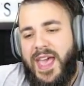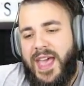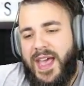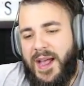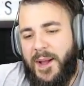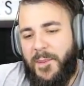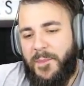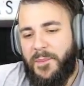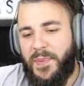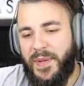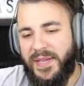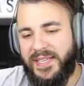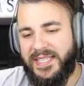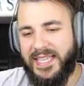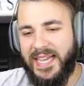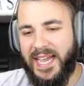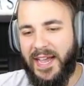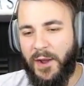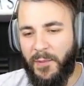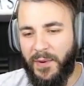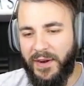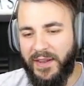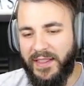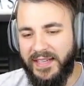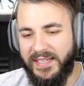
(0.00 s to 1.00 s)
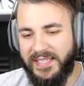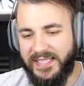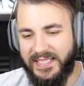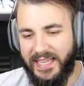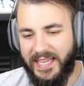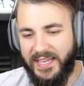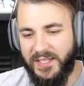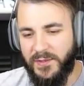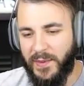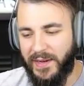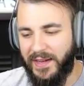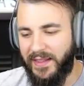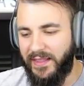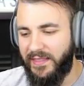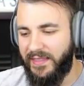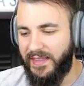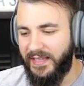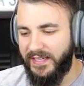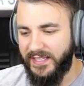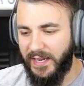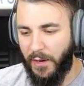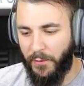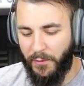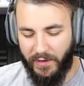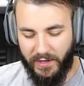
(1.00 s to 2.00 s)
yeah, but uh, one of those things, one of the
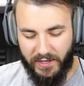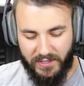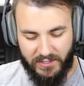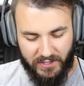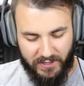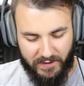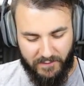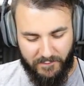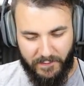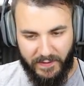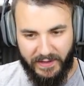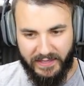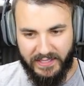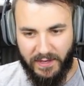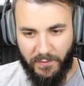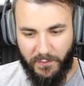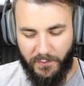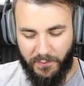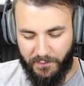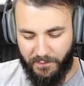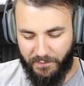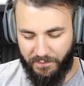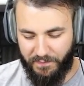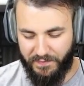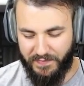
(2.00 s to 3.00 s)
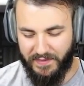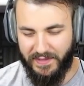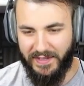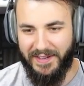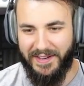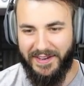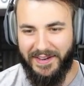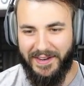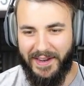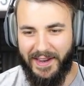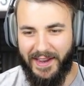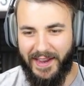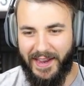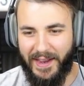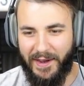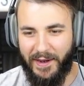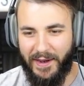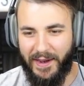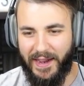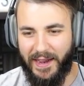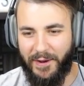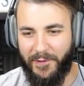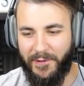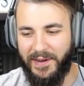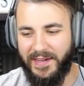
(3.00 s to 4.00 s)
things I want to do, in fact, I'm, I,
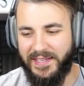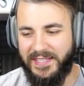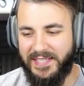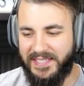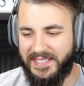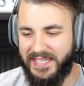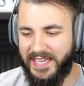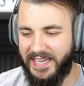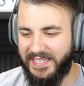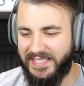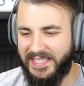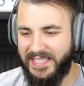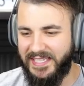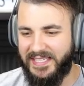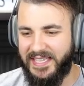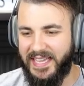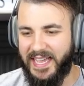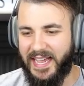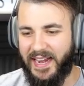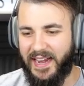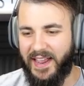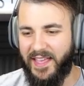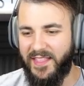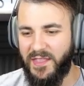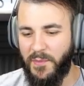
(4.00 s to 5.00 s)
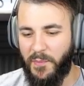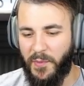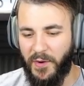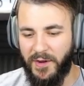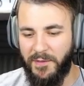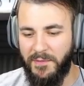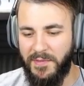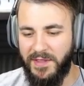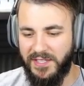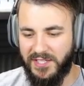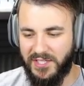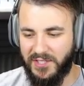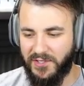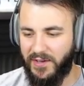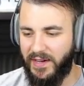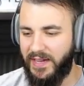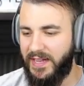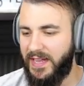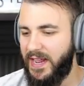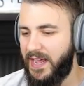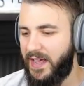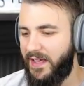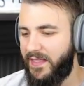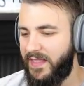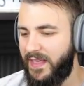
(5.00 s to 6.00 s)
I wanted to test this out. At the bottom of the screen
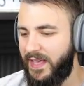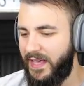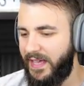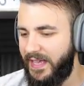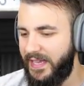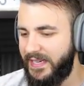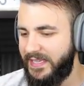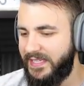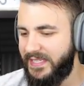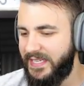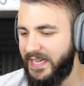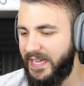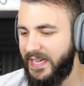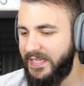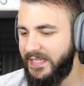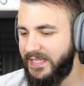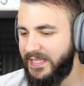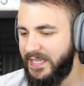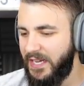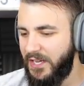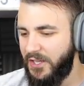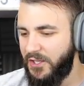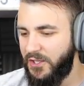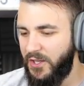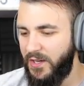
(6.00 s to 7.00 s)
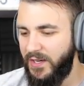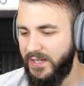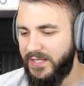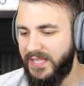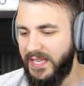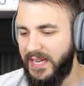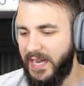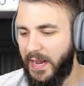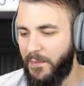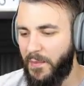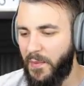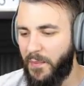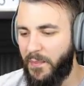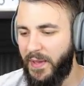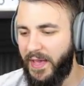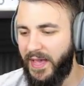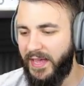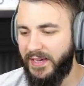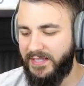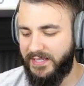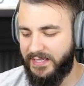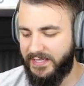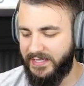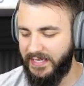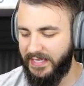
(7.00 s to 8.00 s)
down there, it says use the number
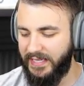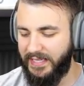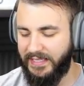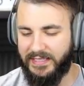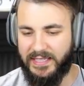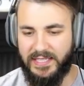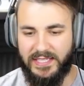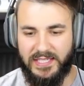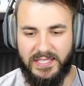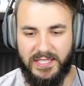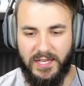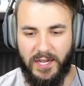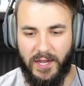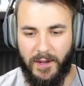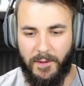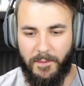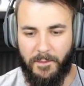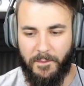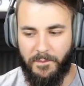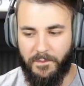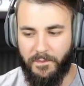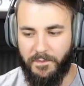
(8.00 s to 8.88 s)
pad to select the stop.